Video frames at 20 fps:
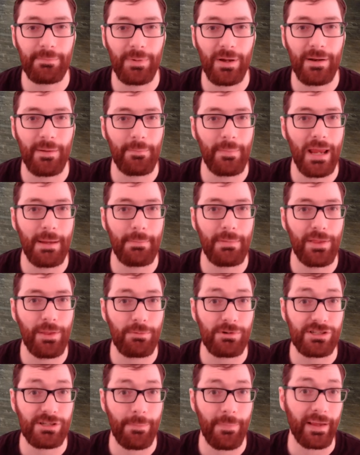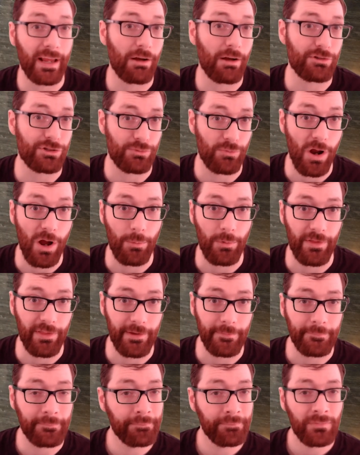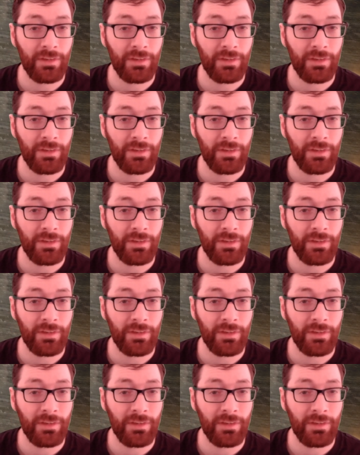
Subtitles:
but maybe there was something else wrong with it.